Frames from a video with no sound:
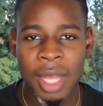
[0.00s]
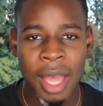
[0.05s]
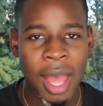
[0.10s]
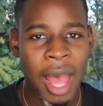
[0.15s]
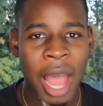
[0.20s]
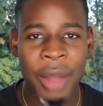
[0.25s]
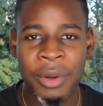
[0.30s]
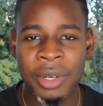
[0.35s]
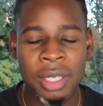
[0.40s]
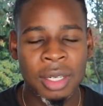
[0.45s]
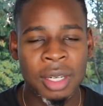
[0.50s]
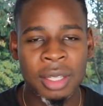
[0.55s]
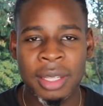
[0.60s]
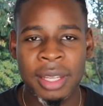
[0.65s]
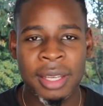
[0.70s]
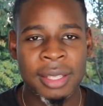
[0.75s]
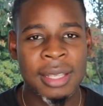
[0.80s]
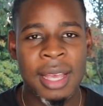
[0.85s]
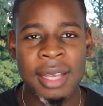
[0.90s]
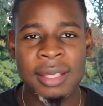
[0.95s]
I would have done
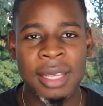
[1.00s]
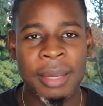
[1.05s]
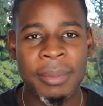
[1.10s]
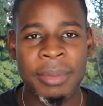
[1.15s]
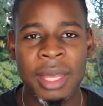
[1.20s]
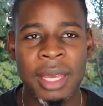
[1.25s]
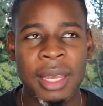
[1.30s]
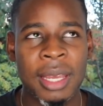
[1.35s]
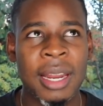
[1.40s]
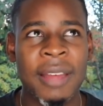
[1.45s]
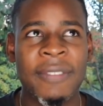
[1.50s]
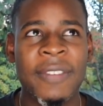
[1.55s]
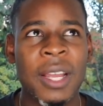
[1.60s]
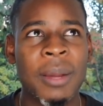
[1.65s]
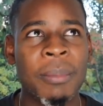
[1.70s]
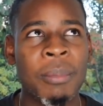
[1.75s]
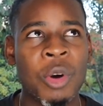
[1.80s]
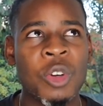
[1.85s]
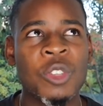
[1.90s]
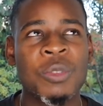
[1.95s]
the exact same thing. And I
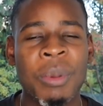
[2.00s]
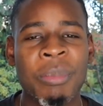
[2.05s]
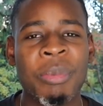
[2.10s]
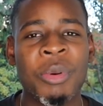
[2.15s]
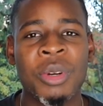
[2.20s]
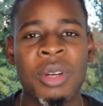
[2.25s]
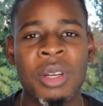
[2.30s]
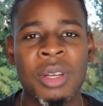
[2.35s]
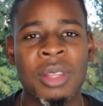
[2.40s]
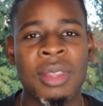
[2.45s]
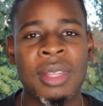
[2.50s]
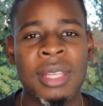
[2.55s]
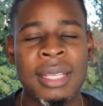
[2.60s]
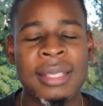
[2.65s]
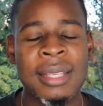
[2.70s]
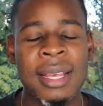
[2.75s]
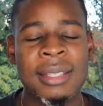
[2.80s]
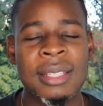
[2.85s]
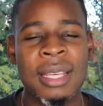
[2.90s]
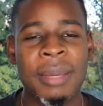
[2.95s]
think most people would have done the
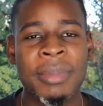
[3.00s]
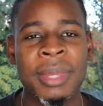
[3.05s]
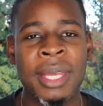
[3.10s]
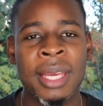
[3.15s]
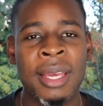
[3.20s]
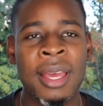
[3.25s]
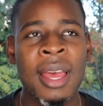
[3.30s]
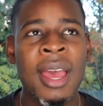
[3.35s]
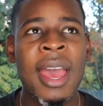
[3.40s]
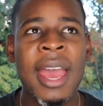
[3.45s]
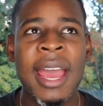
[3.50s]
exact same thing.